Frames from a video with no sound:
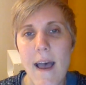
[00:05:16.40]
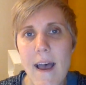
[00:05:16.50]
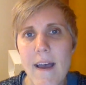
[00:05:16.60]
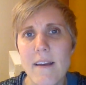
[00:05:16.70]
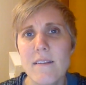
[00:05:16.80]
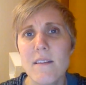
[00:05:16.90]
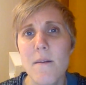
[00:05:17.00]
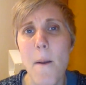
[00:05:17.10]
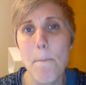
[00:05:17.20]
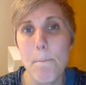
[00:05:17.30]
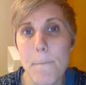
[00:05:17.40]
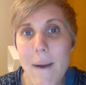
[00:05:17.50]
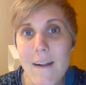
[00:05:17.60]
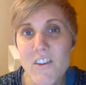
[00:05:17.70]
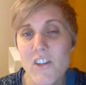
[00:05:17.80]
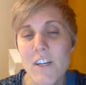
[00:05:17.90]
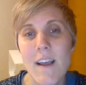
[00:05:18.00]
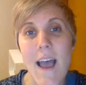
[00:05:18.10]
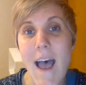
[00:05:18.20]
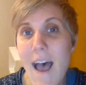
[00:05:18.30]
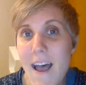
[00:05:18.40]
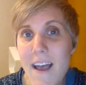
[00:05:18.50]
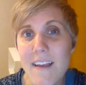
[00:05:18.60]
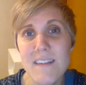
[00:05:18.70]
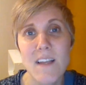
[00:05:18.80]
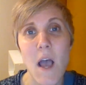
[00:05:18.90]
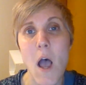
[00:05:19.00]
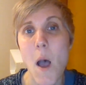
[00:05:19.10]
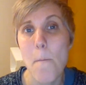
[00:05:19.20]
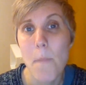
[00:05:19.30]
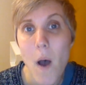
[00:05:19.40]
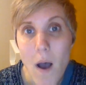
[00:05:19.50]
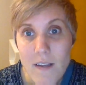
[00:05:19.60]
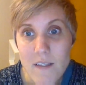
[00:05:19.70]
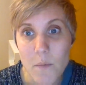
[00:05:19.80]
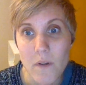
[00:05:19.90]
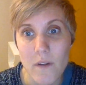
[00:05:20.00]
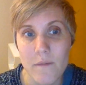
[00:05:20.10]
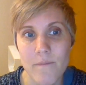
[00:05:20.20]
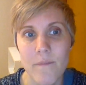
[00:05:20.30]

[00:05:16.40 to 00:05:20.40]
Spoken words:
as much as possible